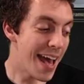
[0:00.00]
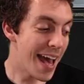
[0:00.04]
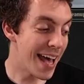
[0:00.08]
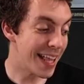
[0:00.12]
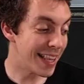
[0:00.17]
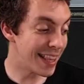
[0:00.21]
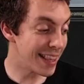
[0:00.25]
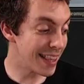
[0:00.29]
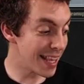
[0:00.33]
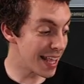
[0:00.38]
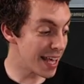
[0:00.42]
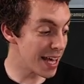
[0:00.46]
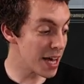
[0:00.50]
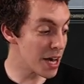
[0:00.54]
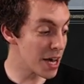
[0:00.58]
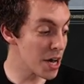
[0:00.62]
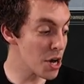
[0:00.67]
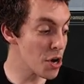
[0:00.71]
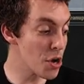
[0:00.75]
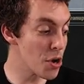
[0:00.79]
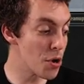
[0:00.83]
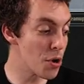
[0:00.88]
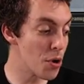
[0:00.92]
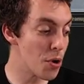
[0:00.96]

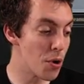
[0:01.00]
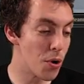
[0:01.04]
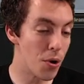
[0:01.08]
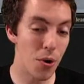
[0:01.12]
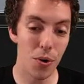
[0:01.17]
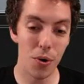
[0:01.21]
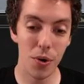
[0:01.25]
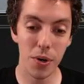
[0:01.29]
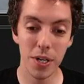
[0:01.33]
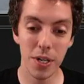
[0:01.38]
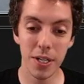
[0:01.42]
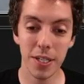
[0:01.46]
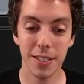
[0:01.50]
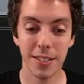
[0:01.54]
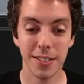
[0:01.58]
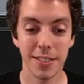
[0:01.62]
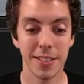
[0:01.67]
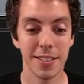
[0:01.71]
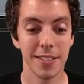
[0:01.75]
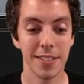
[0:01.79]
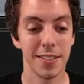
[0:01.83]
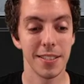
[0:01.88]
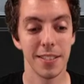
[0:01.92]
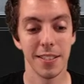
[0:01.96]
hello.
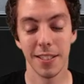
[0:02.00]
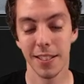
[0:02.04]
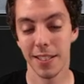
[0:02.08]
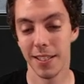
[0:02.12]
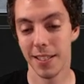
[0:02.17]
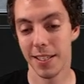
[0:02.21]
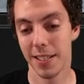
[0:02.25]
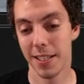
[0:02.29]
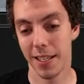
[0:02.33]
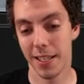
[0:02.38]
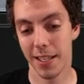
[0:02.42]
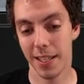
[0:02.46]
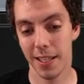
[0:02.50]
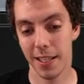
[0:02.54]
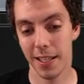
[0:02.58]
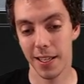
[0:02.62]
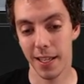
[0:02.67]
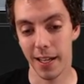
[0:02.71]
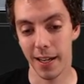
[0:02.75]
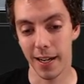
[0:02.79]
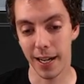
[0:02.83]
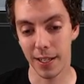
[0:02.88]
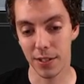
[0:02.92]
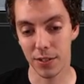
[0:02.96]
Bingo.
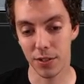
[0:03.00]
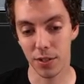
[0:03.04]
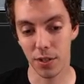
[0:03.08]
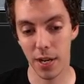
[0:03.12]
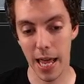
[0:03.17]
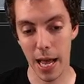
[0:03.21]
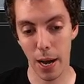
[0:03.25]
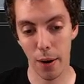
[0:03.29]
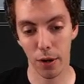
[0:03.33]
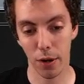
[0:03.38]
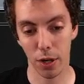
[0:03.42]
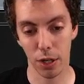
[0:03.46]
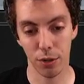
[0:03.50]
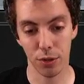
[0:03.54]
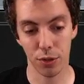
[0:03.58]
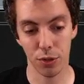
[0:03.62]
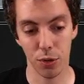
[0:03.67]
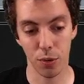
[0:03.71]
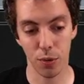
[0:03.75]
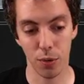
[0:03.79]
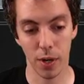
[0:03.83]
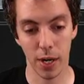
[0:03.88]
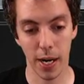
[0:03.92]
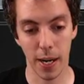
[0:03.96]
All right, so now we're going
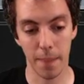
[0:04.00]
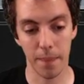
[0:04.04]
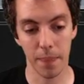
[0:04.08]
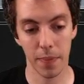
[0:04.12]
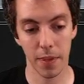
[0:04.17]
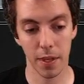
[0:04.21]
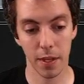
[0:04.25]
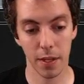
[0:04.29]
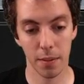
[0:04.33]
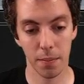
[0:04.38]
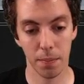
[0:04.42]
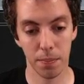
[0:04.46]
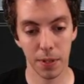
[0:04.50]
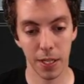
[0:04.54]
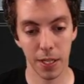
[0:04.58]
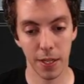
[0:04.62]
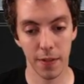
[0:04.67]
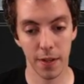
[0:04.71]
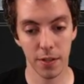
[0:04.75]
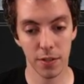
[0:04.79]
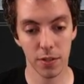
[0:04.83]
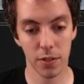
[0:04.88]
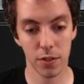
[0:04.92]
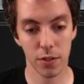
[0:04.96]
to uh, play
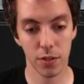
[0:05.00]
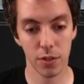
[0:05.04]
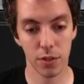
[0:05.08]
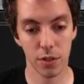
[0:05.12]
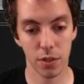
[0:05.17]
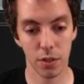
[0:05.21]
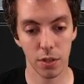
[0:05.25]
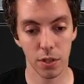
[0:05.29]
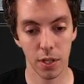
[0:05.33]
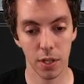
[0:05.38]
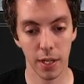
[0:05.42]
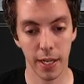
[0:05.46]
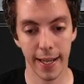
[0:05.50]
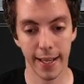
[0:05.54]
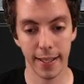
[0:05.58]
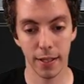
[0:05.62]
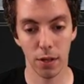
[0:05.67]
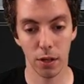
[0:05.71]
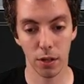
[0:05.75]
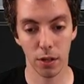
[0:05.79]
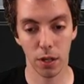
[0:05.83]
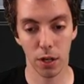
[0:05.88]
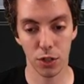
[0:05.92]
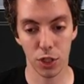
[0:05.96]
this and
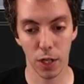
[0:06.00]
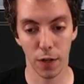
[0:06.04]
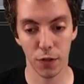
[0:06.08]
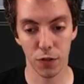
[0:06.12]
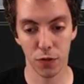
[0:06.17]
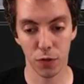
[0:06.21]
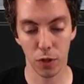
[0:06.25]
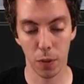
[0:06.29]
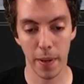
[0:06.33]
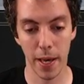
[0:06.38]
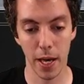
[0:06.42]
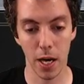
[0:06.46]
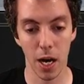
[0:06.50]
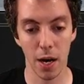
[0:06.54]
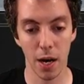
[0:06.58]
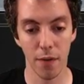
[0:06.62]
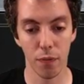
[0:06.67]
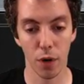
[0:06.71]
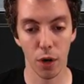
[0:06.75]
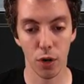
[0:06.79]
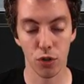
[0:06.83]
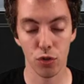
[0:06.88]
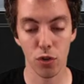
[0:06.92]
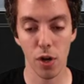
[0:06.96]
look ourselves for a payoff.
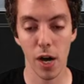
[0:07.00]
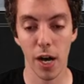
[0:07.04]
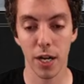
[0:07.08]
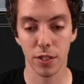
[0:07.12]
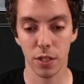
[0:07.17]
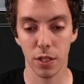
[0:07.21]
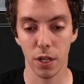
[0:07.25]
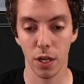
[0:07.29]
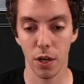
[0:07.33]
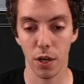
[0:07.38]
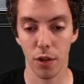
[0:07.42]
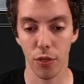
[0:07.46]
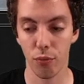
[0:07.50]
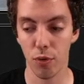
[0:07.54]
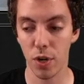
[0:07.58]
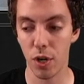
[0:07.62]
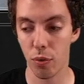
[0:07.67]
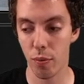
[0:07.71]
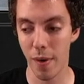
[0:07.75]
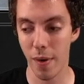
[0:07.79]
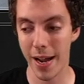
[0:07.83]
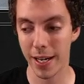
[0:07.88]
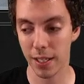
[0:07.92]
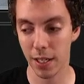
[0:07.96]
We are drawing to three
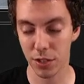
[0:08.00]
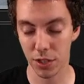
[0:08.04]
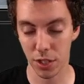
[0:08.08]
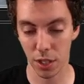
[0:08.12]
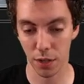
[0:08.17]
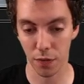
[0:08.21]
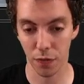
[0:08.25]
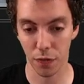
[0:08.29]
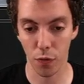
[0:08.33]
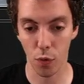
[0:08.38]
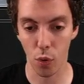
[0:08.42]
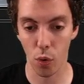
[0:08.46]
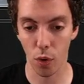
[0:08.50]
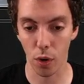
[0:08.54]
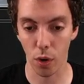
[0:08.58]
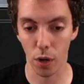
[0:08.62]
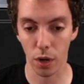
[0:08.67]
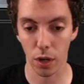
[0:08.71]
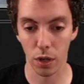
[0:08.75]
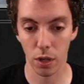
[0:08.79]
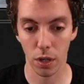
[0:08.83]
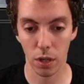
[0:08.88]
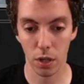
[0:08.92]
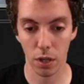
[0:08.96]
Thragtusk and
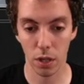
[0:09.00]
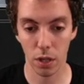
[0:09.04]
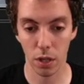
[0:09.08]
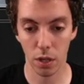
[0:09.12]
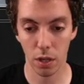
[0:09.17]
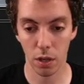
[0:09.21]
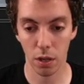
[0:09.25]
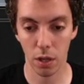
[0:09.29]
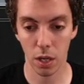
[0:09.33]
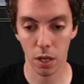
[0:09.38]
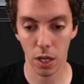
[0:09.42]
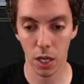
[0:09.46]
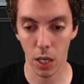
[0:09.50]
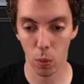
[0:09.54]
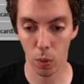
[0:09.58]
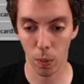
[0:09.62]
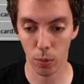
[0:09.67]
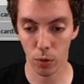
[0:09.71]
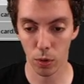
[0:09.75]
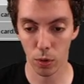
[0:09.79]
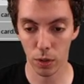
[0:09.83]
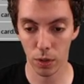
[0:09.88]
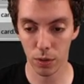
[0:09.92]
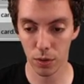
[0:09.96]
four uh,
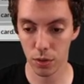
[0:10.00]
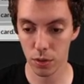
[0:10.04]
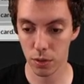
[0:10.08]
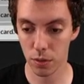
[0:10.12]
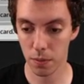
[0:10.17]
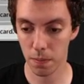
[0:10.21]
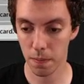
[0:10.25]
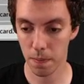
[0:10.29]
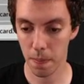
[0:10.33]
Wurmcoils.